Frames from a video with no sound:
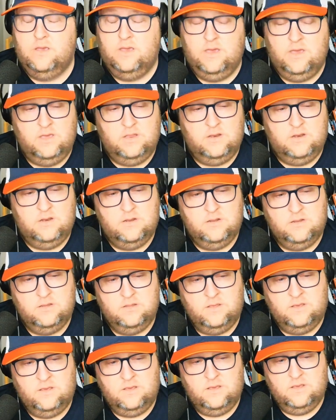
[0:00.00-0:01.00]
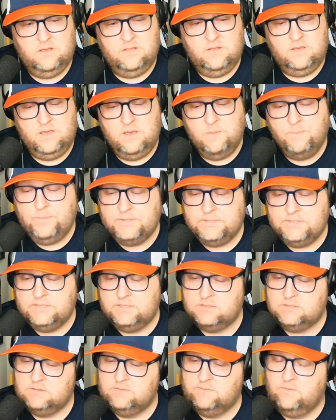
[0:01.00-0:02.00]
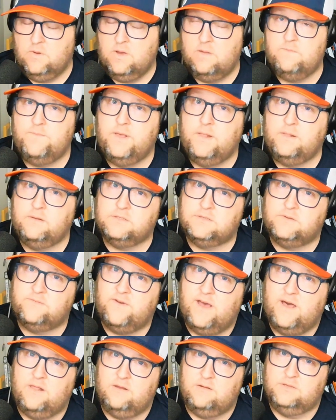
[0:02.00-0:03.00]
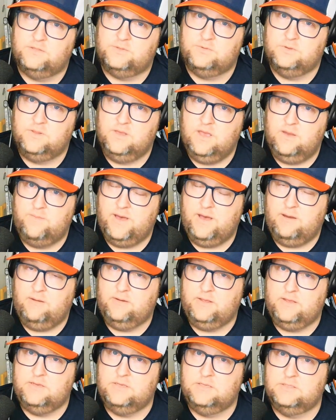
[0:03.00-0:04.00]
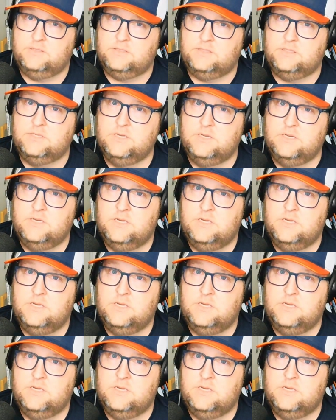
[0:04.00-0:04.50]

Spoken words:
And the impetus of what Pillars of Valor is really about is